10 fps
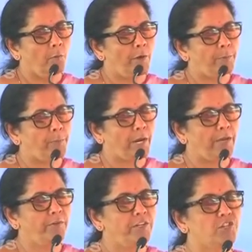When
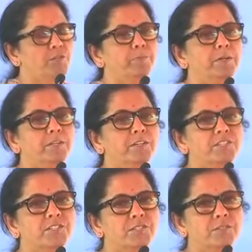private
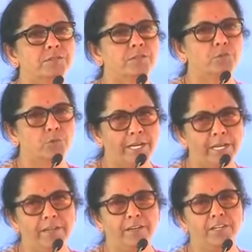shipbuilders
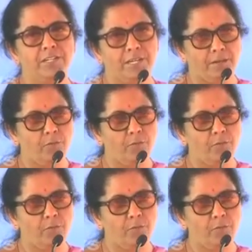today in India,